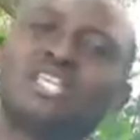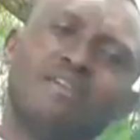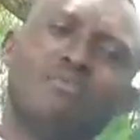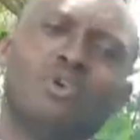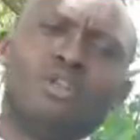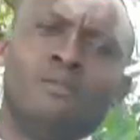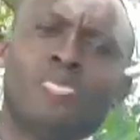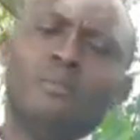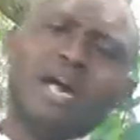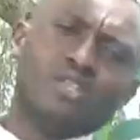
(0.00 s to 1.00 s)
Mana
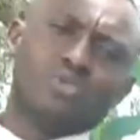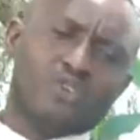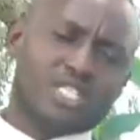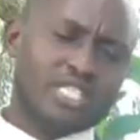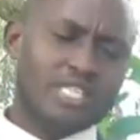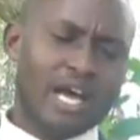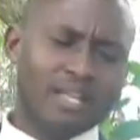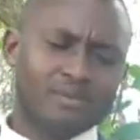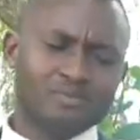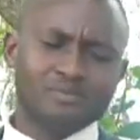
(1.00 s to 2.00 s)
idufashe cyane.
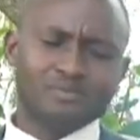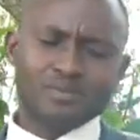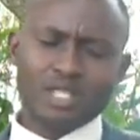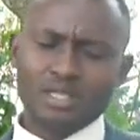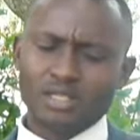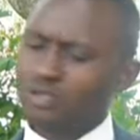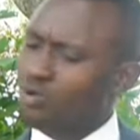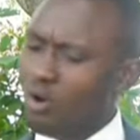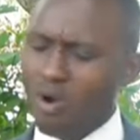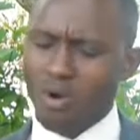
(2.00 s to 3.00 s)
Oh,
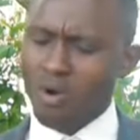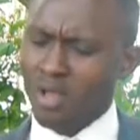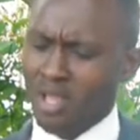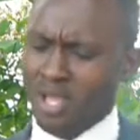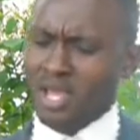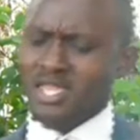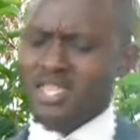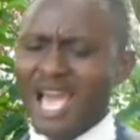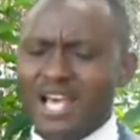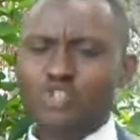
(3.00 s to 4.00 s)
Yesu
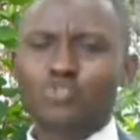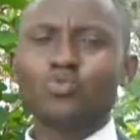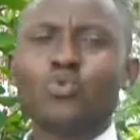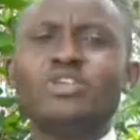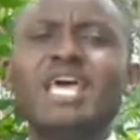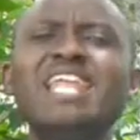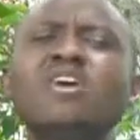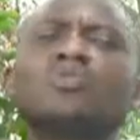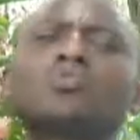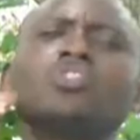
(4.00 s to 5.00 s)
yari yuzuye impuhwe
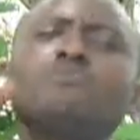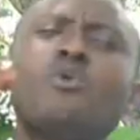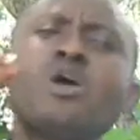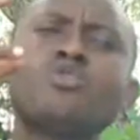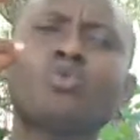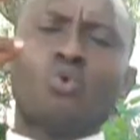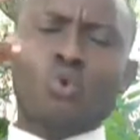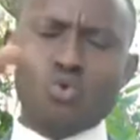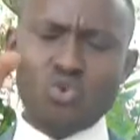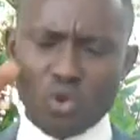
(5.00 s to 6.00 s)
n'urukundo,
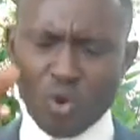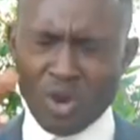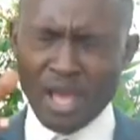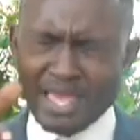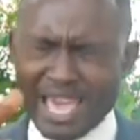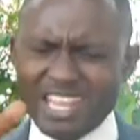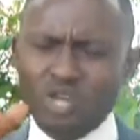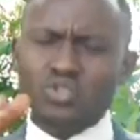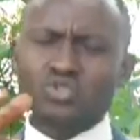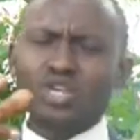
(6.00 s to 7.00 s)
yari yuzuye
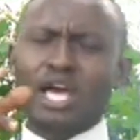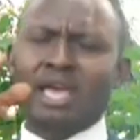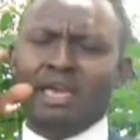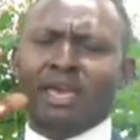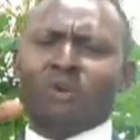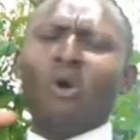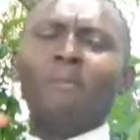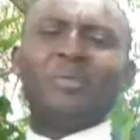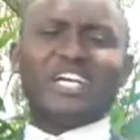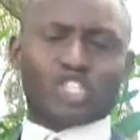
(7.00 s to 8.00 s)
compassion.
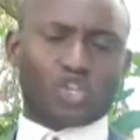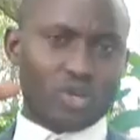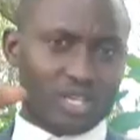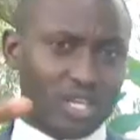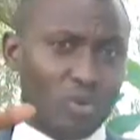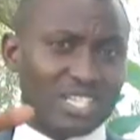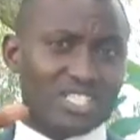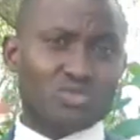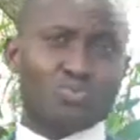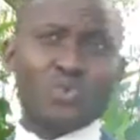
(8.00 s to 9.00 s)
He was with
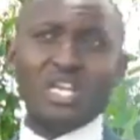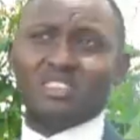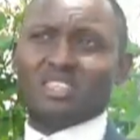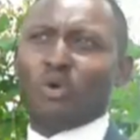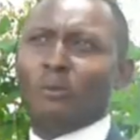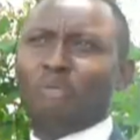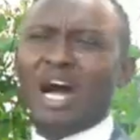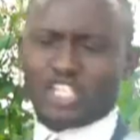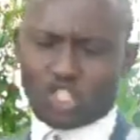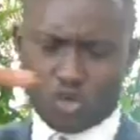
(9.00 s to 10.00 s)
compassion.
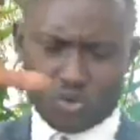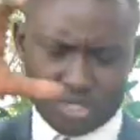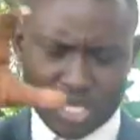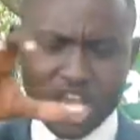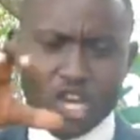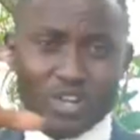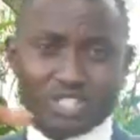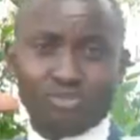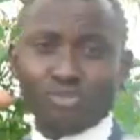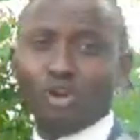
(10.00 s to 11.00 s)
He was full of
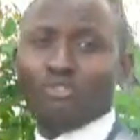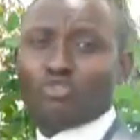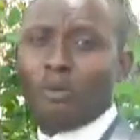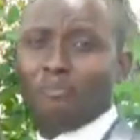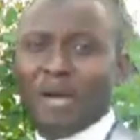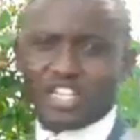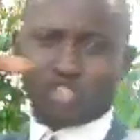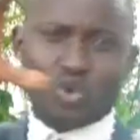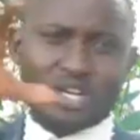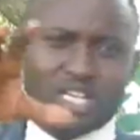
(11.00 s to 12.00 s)
compassion and
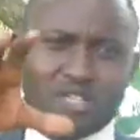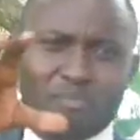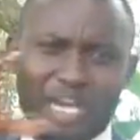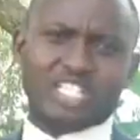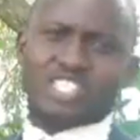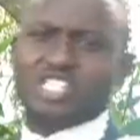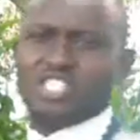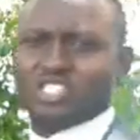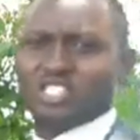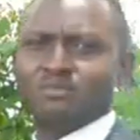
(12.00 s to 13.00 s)
mercies.
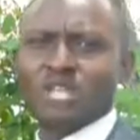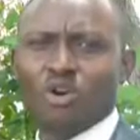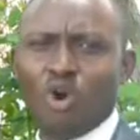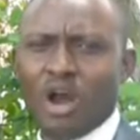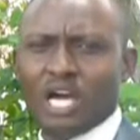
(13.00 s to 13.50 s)
Oh, hallelujah.